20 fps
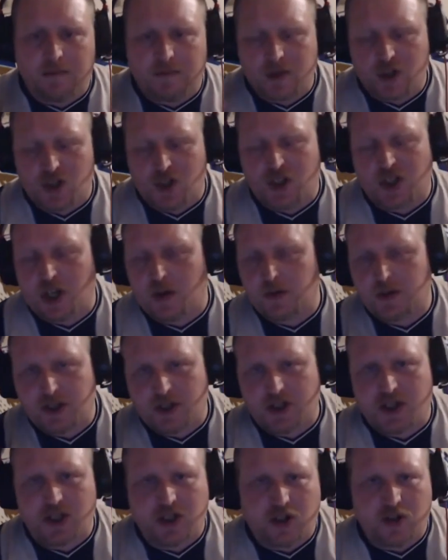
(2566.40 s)
just go to
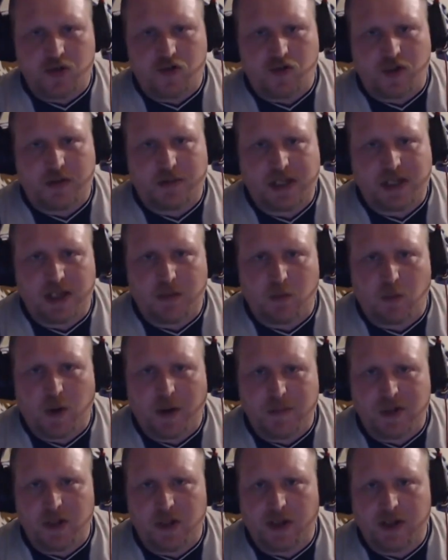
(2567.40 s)
the Sundream Team
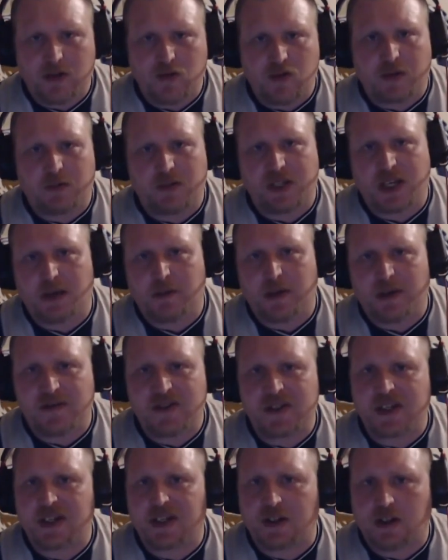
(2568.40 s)
website,
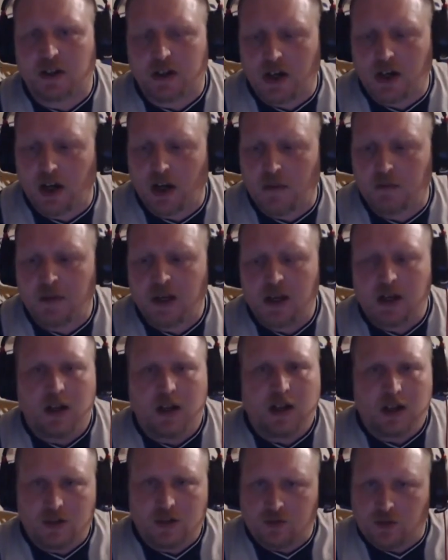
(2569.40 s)
dreamteamfc.com,
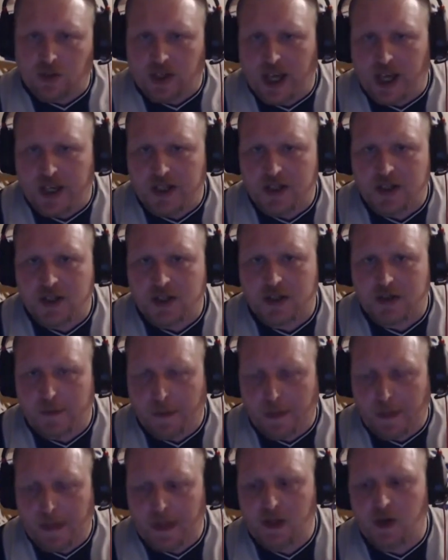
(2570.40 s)
create
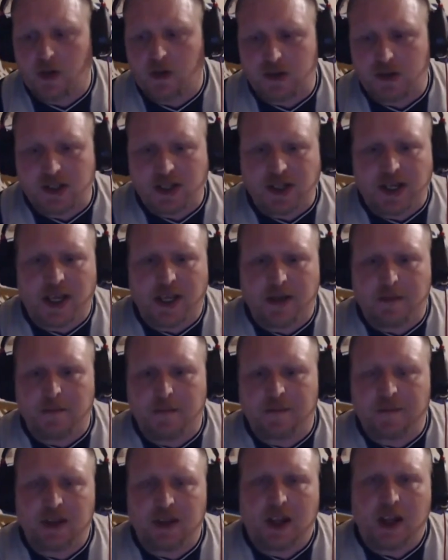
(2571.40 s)
your
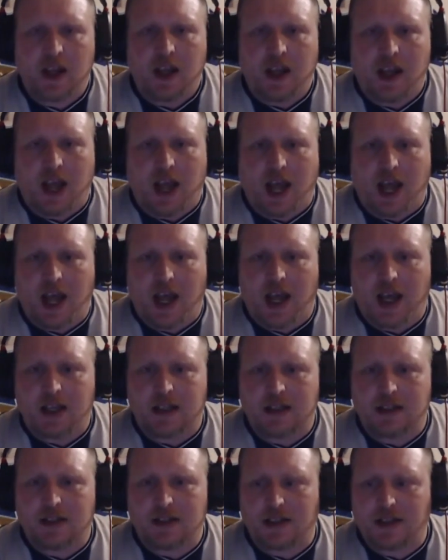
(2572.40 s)
team,
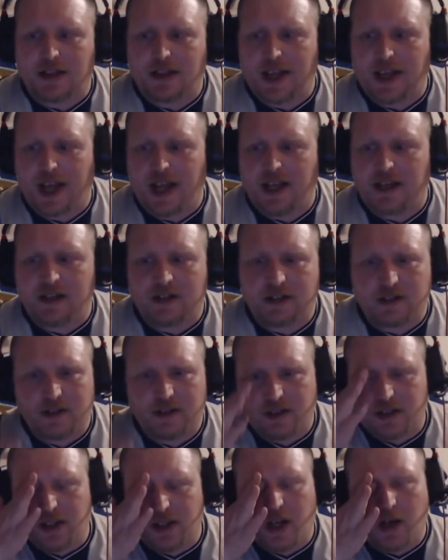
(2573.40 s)
and then,
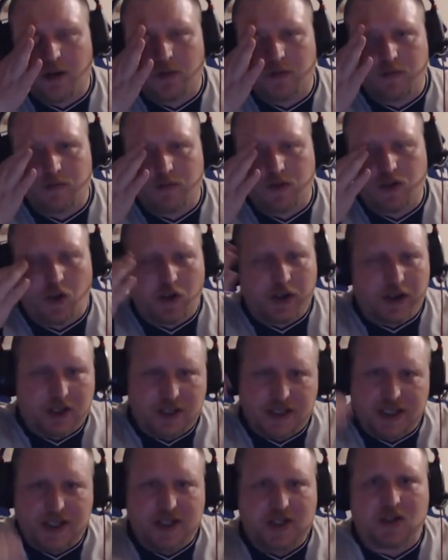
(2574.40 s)
you know, join the
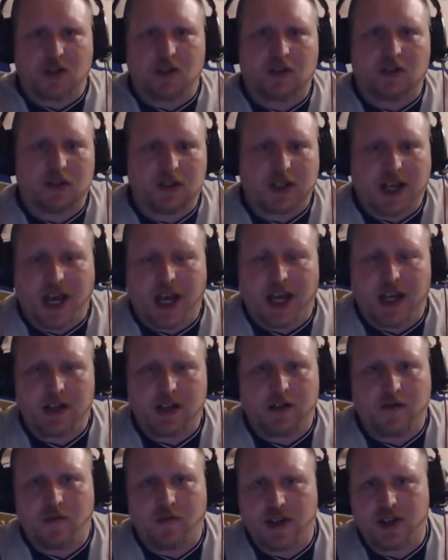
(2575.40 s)
Discord
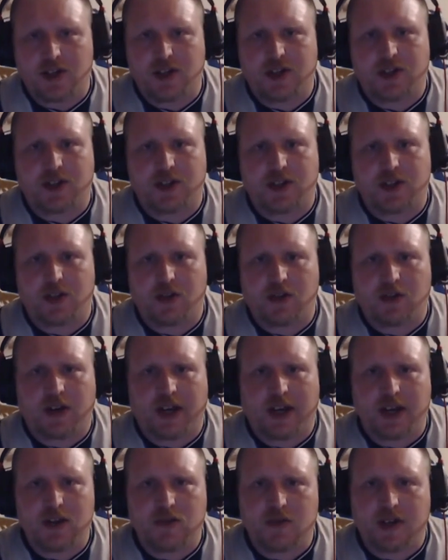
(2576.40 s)
and register your
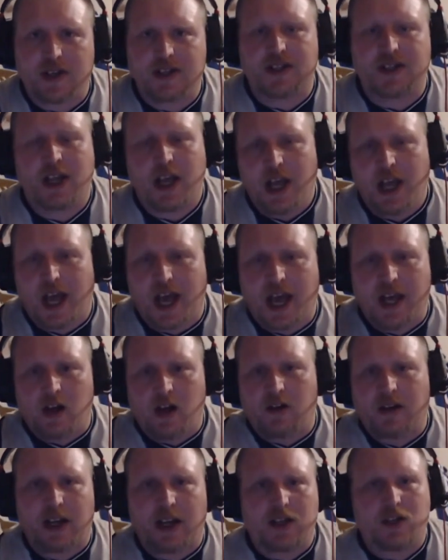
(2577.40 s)
interest, and
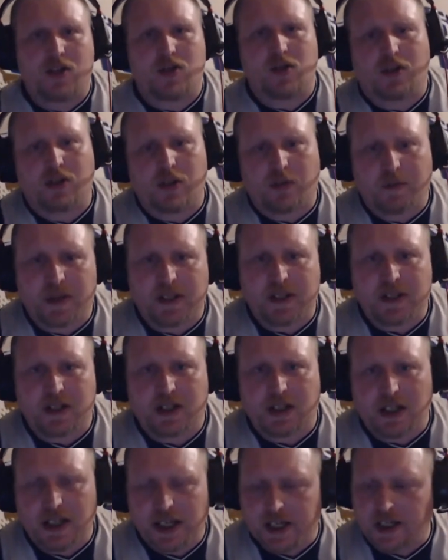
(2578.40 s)
I'll get you joined up into
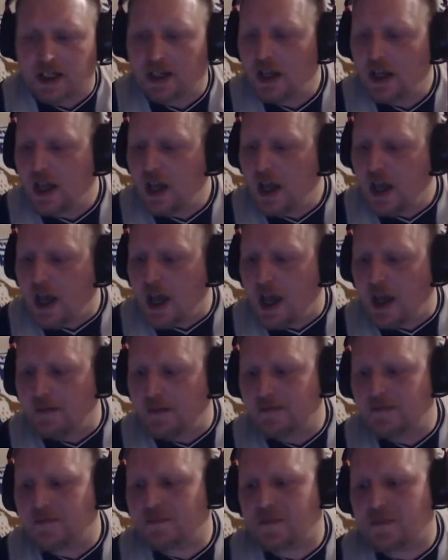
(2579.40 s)
the league.
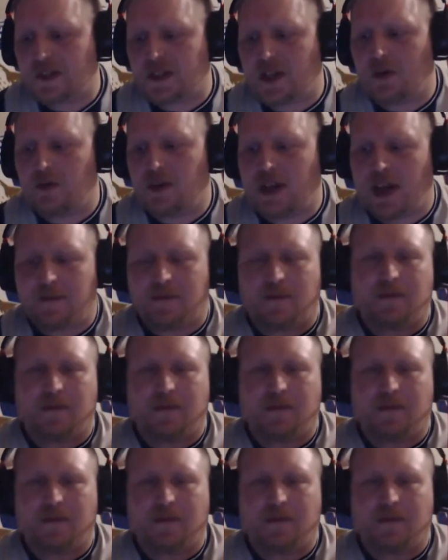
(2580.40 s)
So yeah,